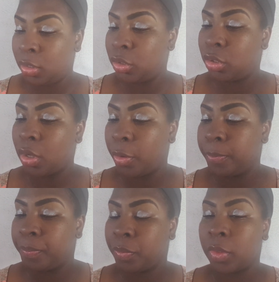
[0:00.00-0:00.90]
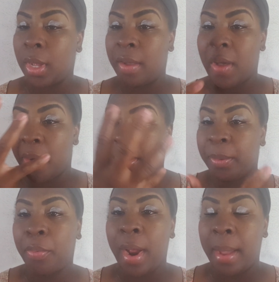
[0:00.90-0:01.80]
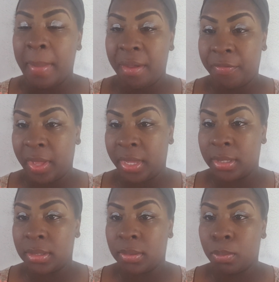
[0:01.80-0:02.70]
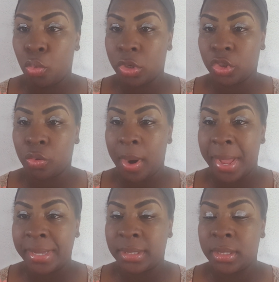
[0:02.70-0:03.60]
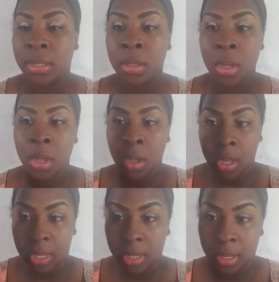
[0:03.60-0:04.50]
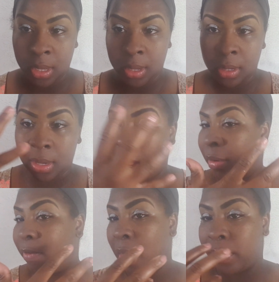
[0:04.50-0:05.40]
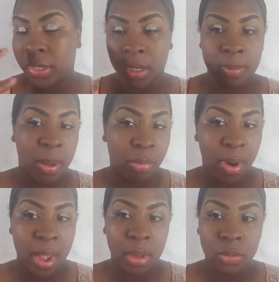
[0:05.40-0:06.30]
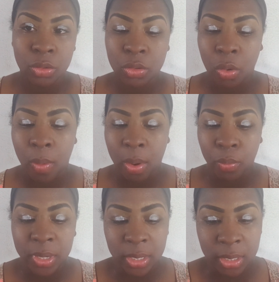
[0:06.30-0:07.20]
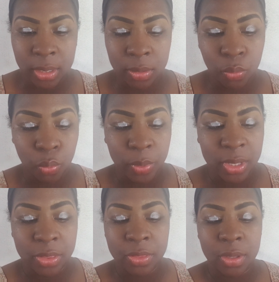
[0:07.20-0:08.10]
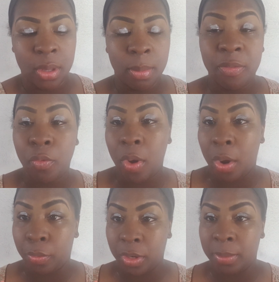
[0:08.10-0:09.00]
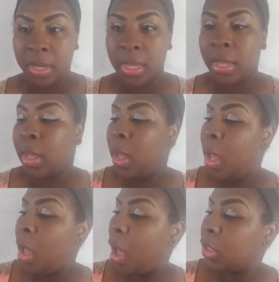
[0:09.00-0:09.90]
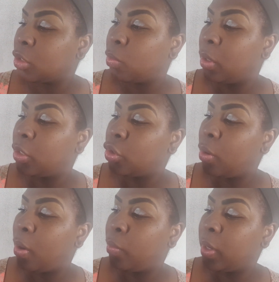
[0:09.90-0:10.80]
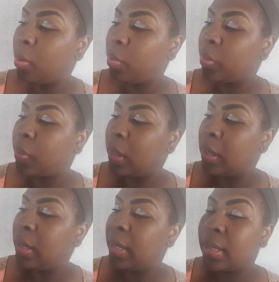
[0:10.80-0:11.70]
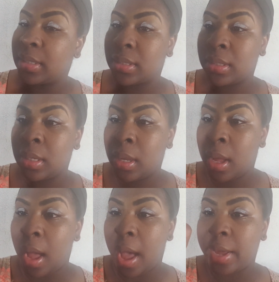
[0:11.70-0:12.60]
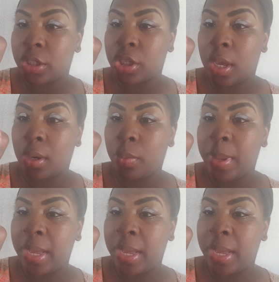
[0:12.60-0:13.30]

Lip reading: So, I've already primed my face, moisturized it, and I've already did my brows. So, I went in with, and before I rub it in, I just want to let you know I went in with the NYX eyeshadow